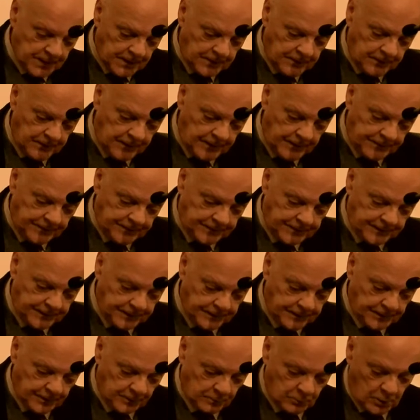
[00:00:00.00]
that
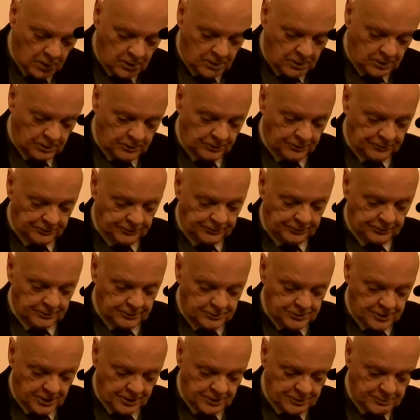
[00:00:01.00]
there was
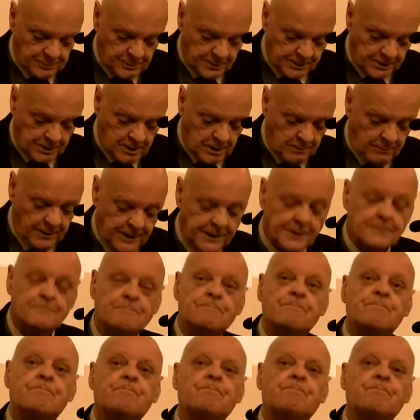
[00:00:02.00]
judgment coming.